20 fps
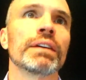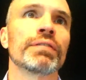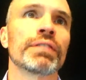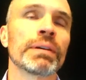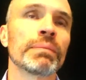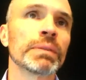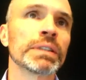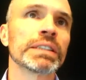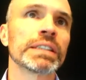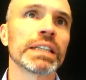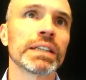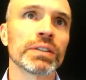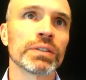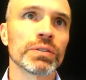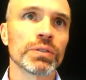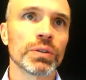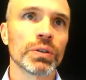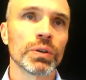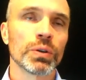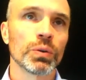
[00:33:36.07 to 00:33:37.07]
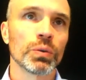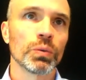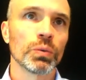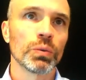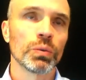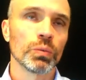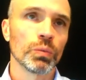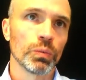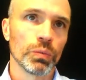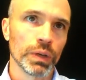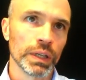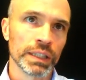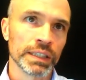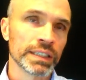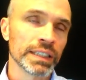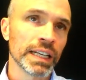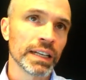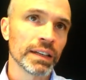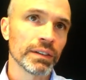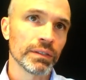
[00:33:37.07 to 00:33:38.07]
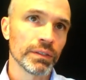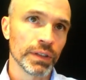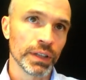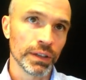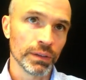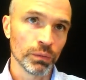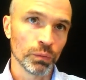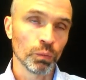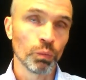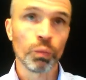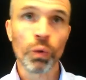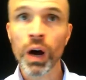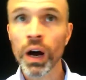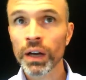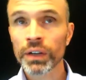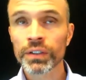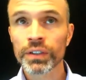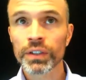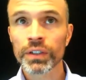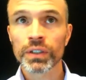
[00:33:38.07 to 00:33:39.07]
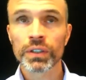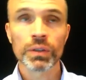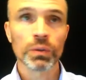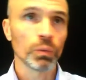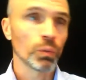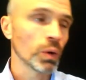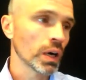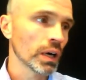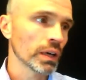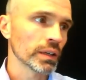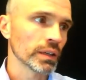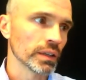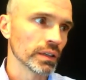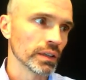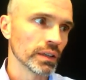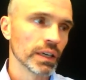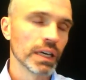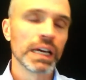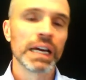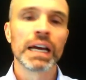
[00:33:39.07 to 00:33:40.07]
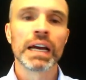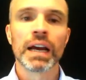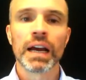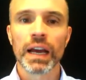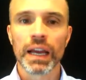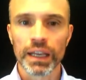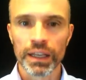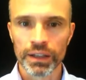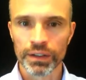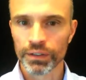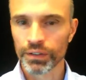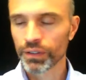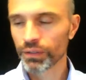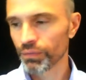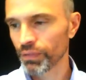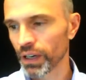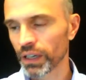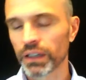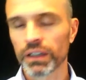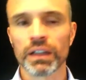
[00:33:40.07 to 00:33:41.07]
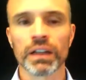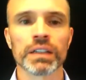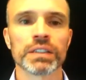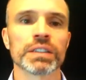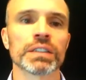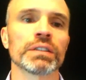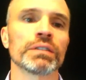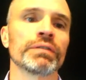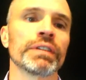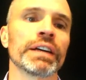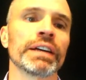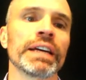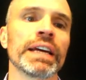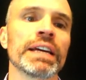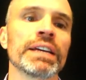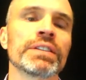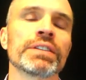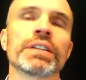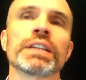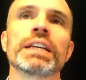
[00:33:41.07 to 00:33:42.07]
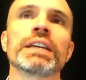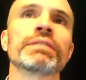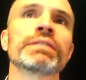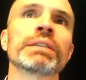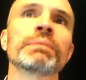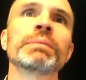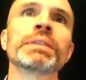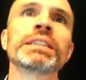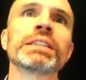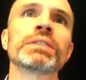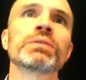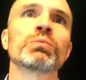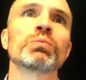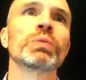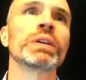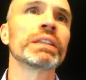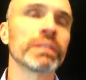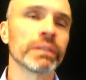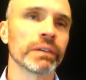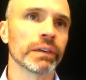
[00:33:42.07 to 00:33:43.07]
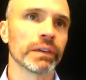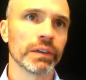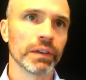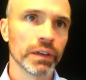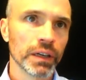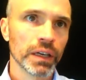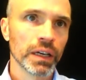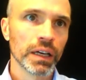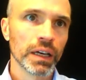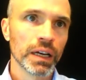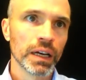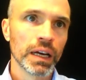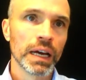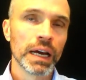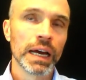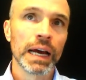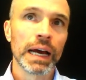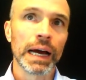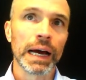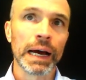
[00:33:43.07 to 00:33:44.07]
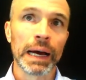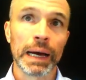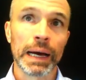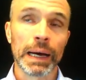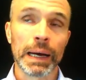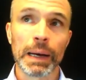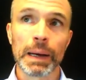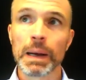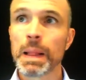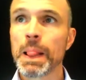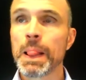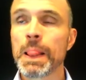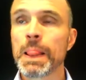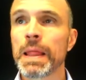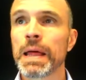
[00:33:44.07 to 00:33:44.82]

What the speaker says: someone says instead of water, water is phonological variation. If someone says witter uh,